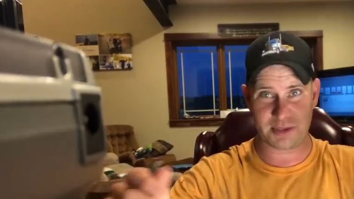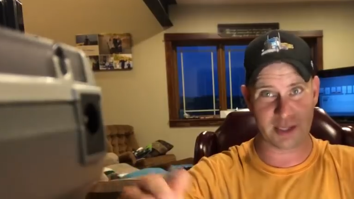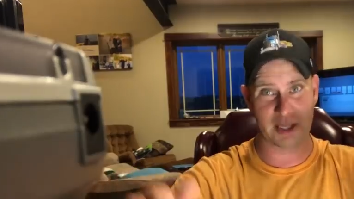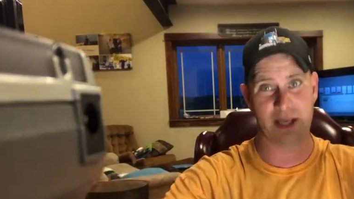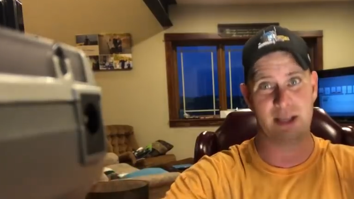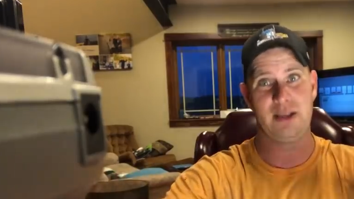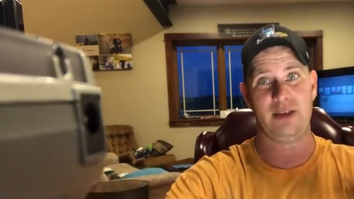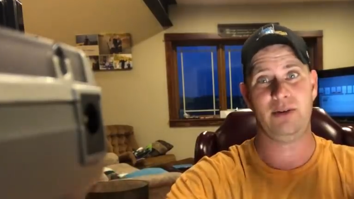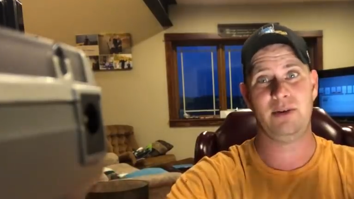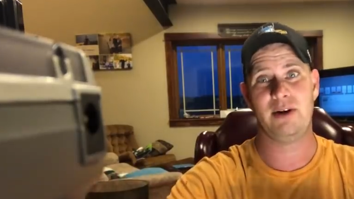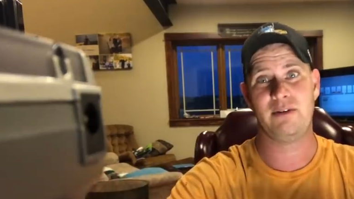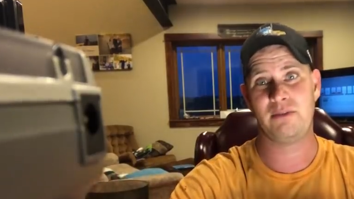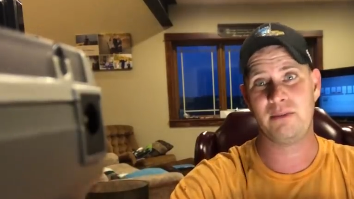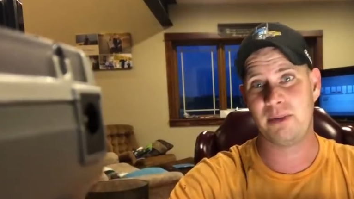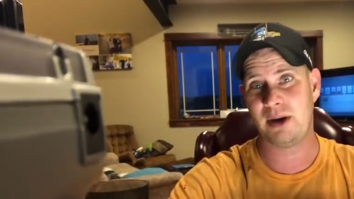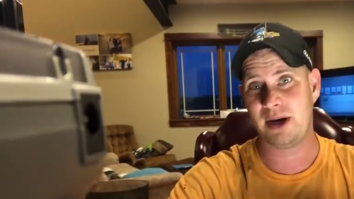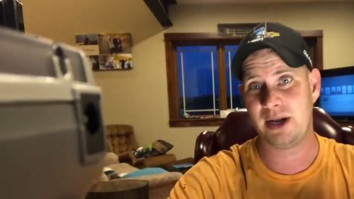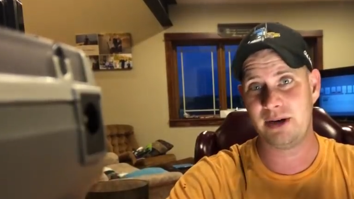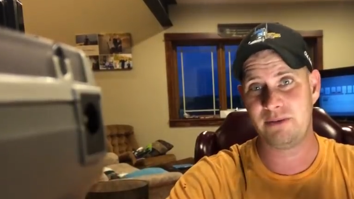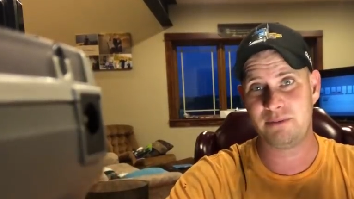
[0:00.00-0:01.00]
Thank you,
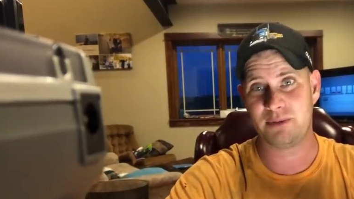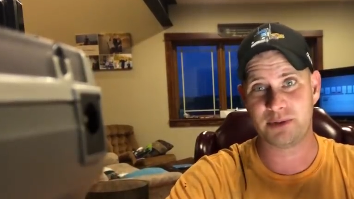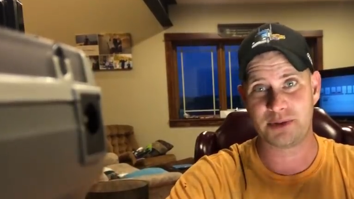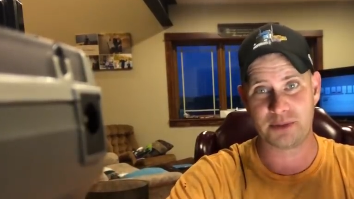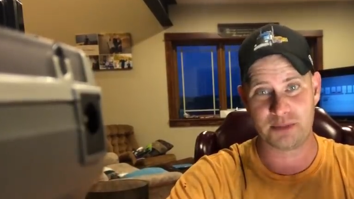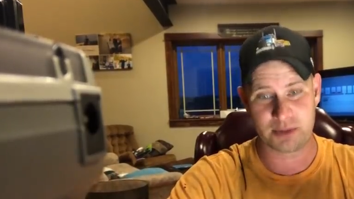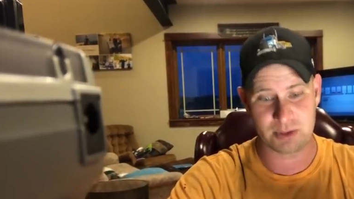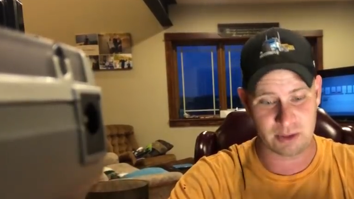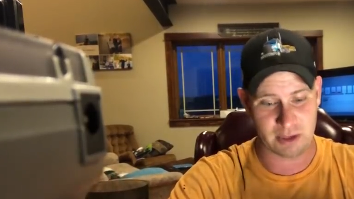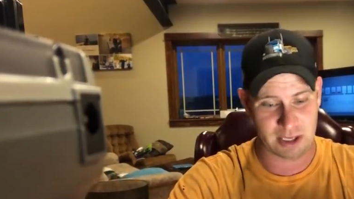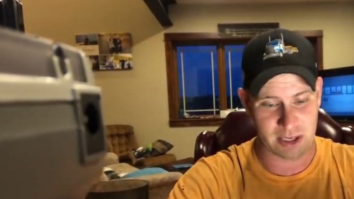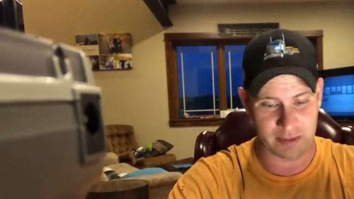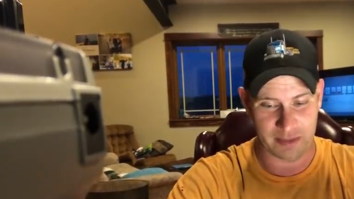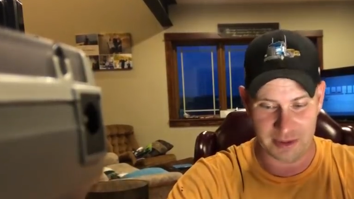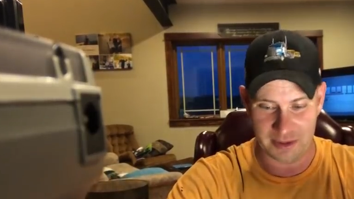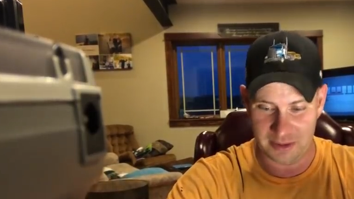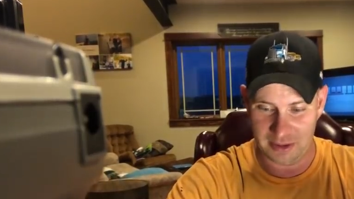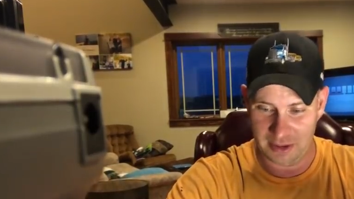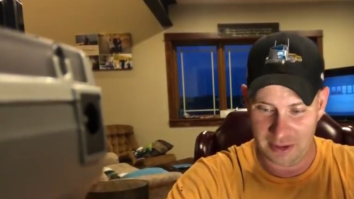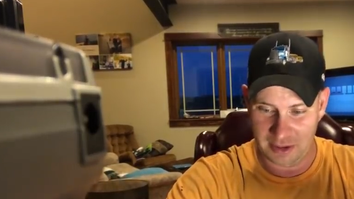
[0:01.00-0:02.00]
everybody, for subscribing.